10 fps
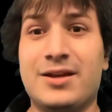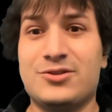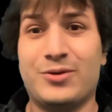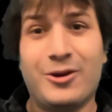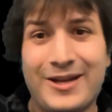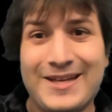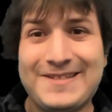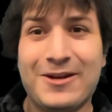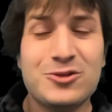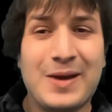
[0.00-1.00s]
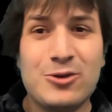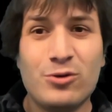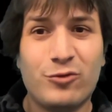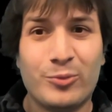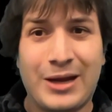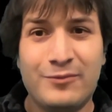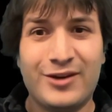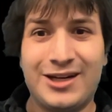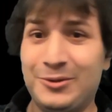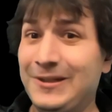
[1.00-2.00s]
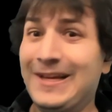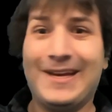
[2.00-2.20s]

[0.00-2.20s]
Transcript: So here it is. Here's my uniform random variable.